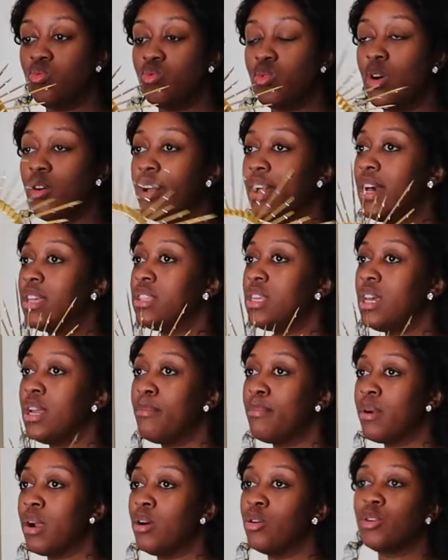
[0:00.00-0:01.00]
Okay, I thought it
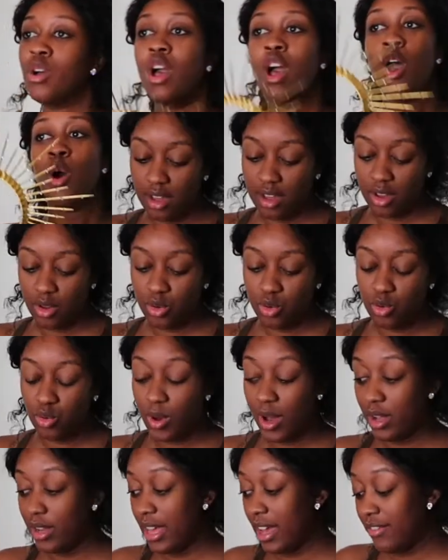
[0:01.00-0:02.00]
broke. Ooh,
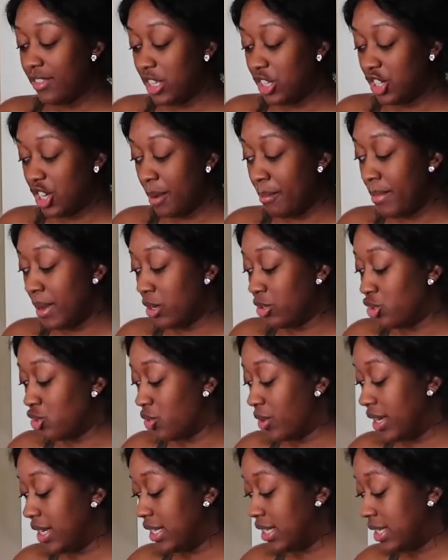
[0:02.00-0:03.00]
I only have the jumbo
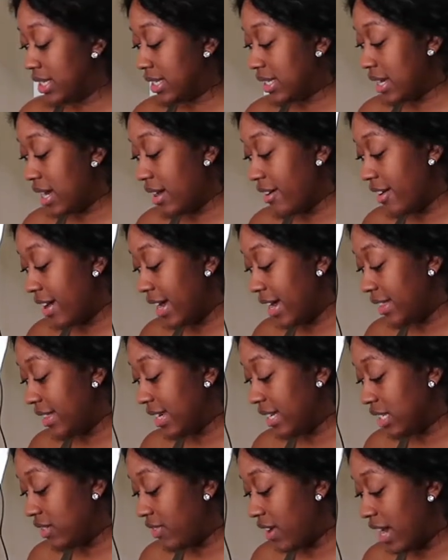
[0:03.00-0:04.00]
joints. All right,
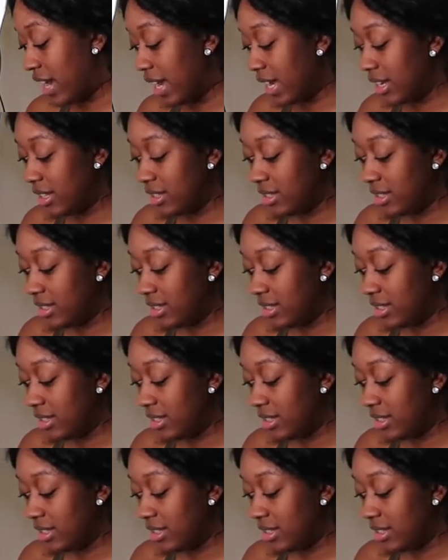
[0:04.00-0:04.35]
that's fine.